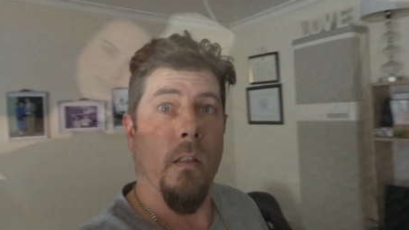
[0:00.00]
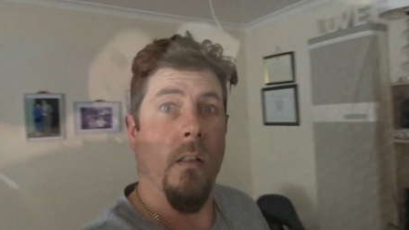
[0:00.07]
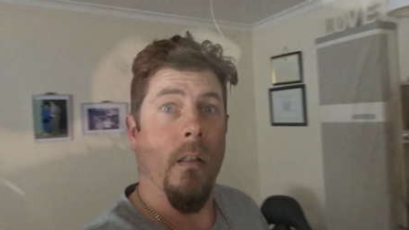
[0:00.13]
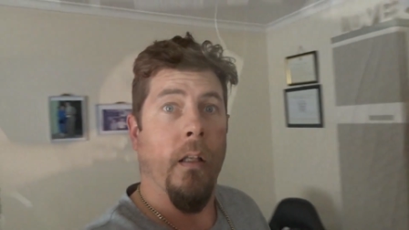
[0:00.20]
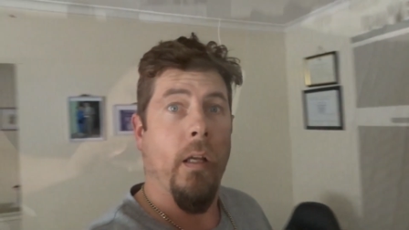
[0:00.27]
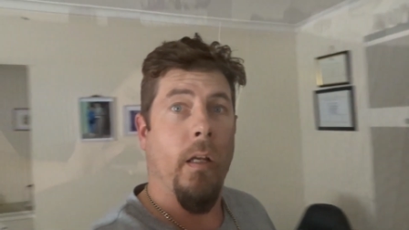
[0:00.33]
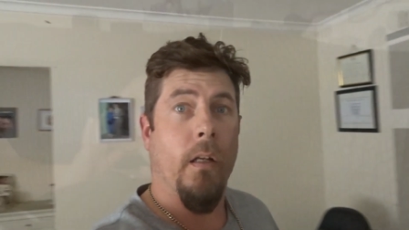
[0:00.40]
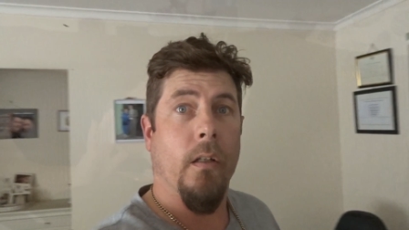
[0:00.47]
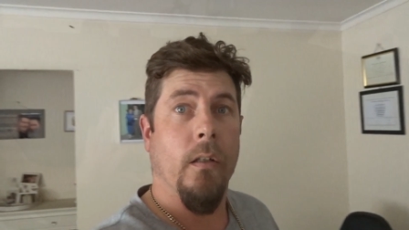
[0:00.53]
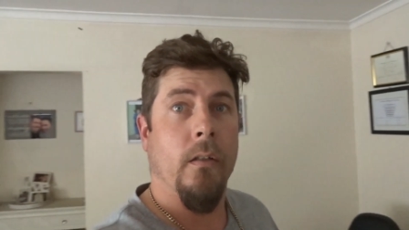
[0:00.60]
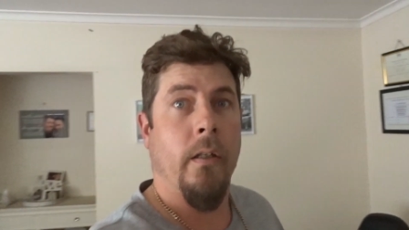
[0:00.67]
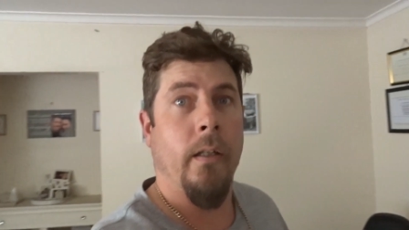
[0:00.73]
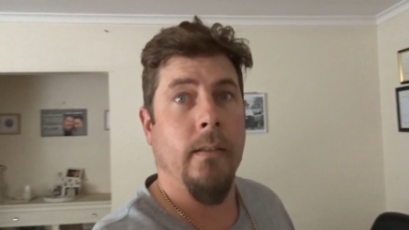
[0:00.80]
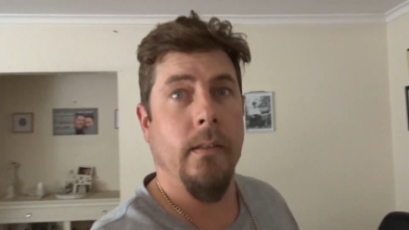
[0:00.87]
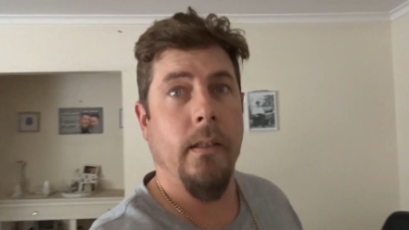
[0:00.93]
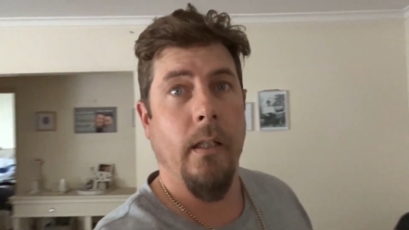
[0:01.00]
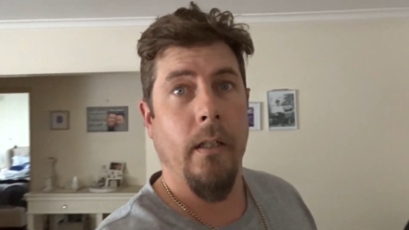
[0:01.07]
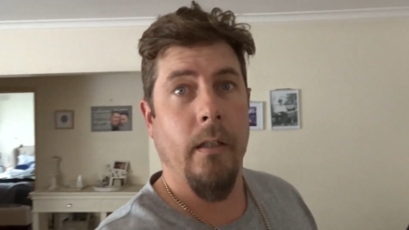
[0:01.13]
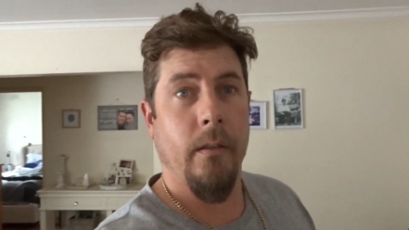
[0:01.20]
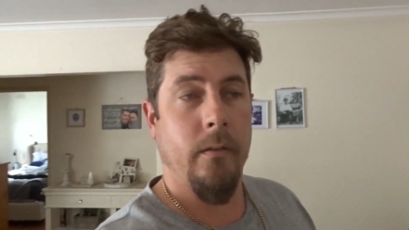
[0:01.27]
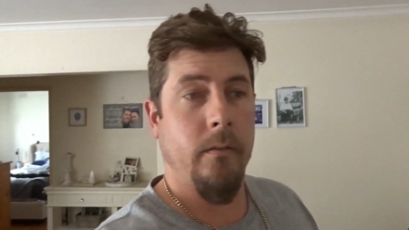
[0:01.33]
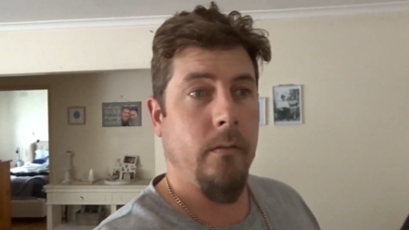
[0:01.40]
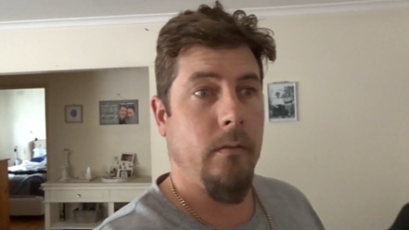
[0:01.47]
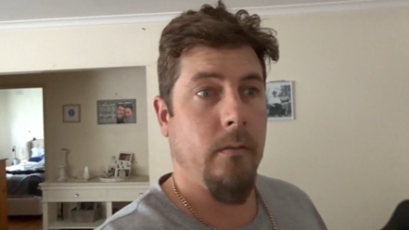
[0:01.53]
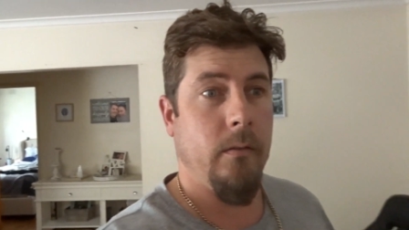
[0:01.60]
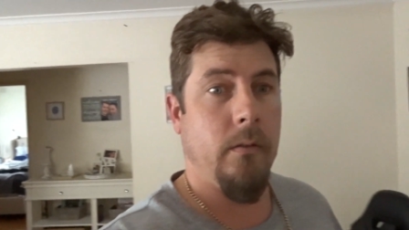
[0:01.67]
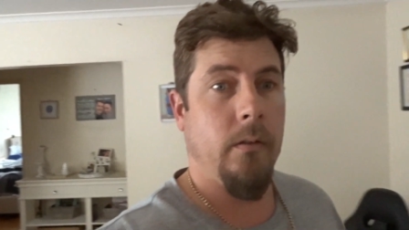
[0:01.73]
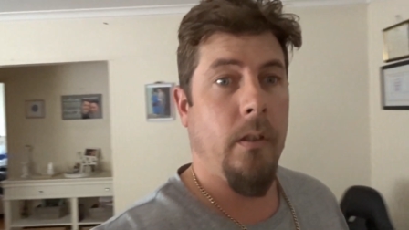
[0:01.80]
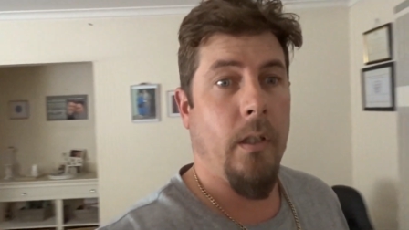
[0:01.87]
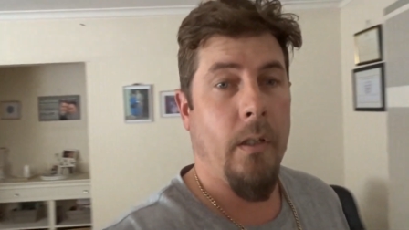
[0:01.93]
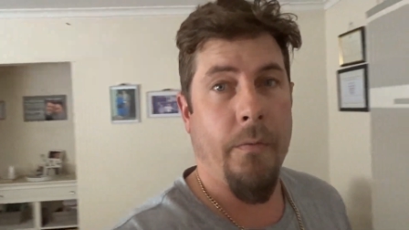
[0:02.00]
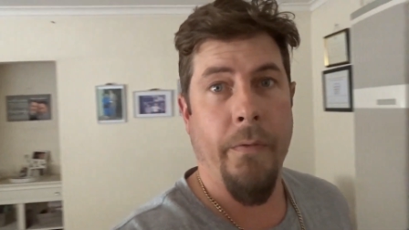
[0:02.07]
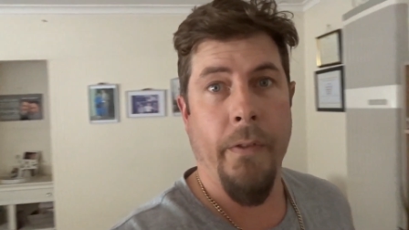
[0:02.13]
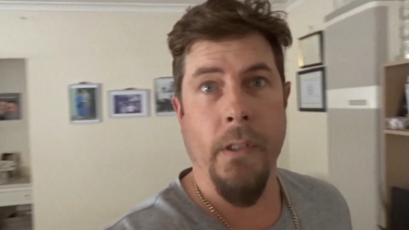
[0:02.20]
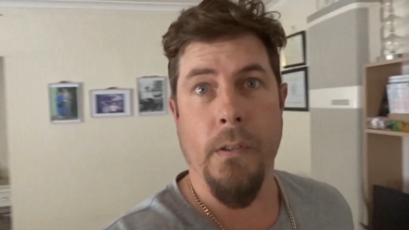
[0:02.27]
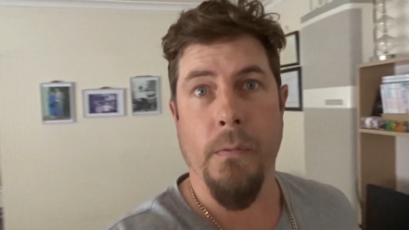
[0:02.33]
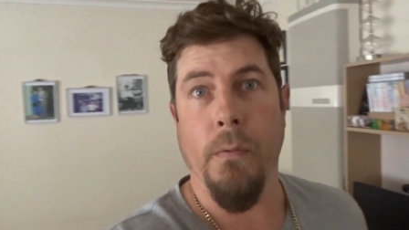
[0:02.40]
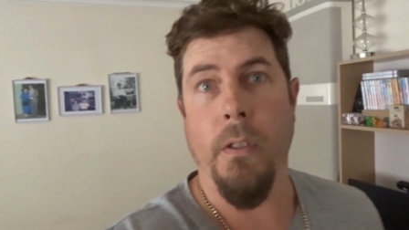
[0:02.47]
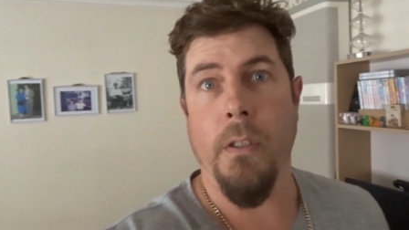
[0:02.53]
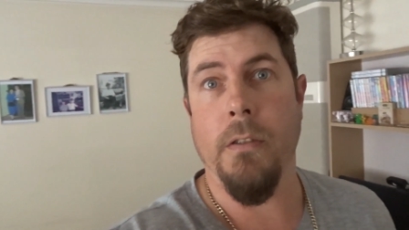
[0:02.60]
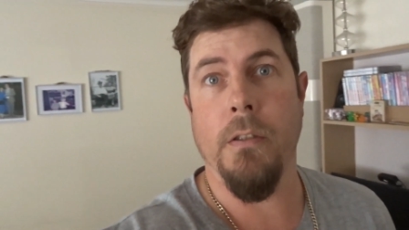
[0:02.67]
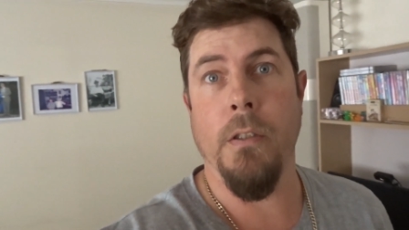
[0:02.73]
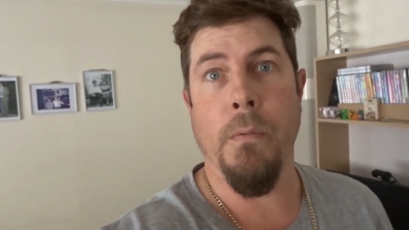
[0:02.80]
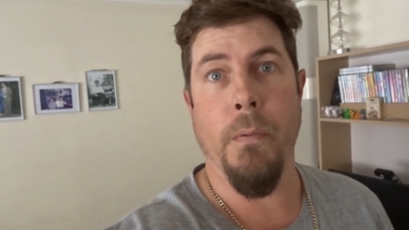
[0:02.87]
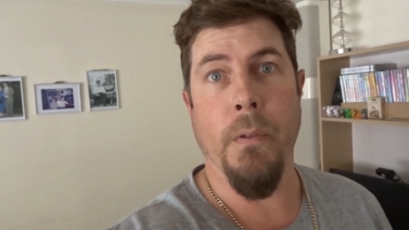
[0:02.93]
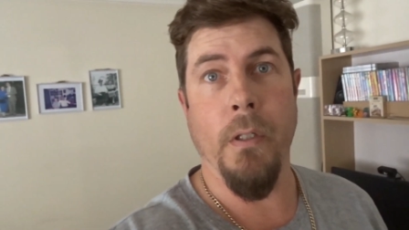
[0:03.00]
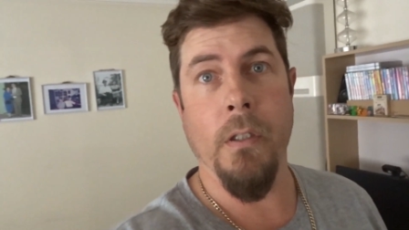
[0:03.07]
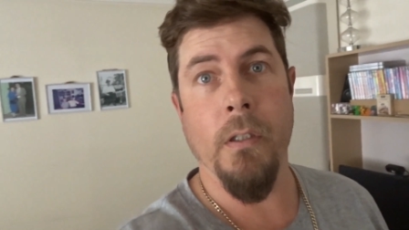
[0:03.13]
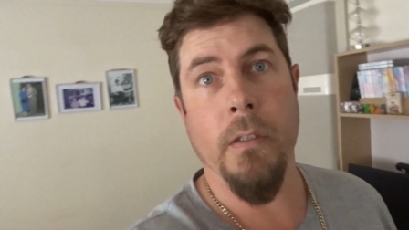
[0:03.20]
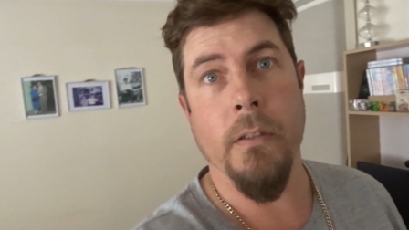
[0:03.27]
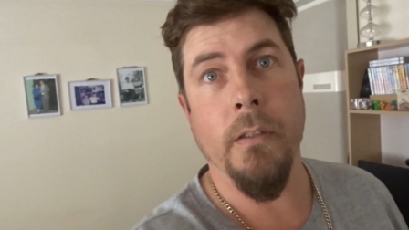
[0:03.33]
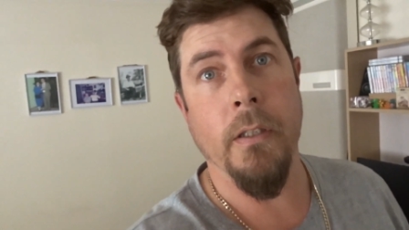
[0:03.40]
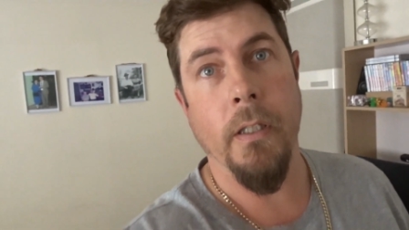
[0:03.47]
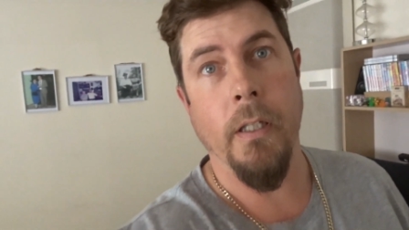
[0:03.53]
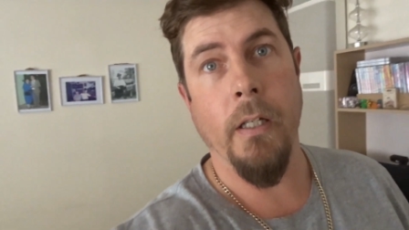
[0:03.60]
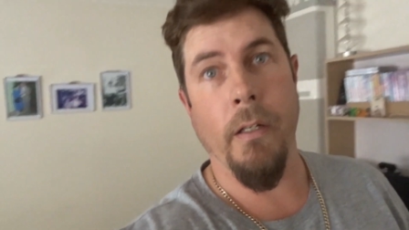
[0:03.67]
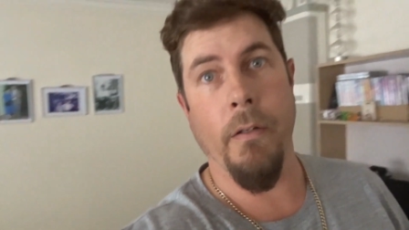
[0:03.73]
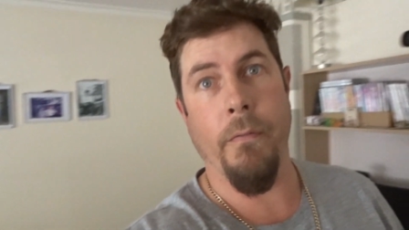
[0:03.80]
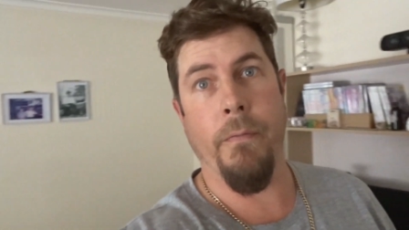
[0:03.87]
Hey all, how's it going? Yeah, finished work super early today.